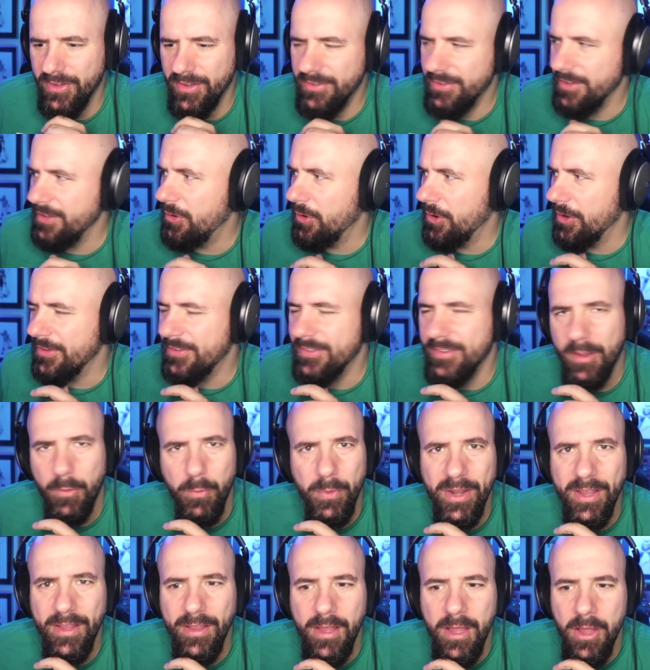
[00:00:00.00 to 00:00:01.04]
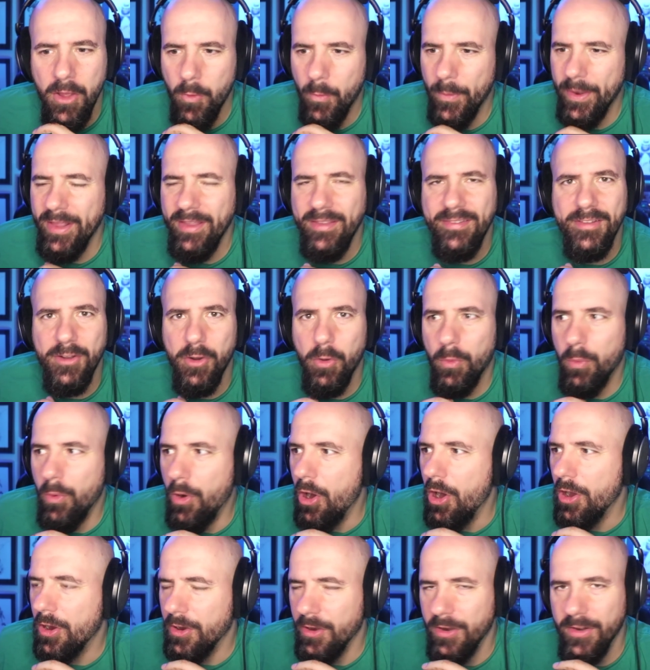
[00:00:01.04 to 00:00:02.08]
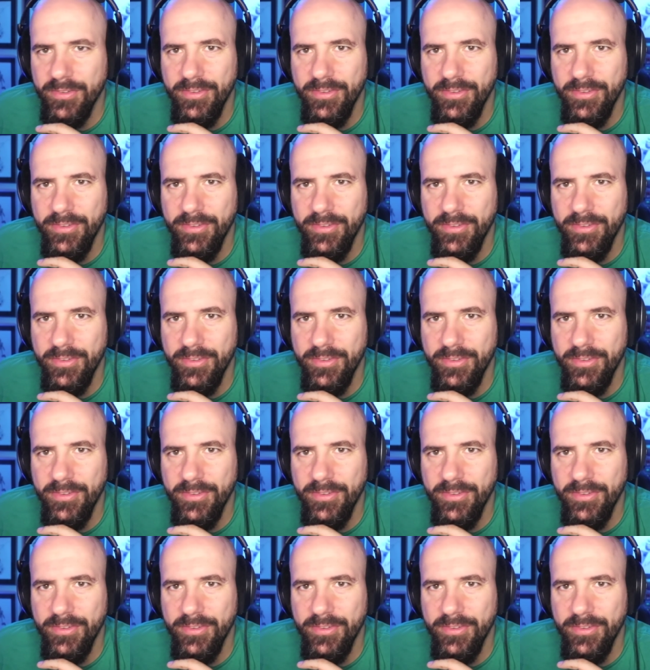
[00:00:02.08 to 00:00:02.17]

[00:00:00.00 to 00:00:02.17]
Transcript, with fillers: Is he going to sell when he when he's in a walker?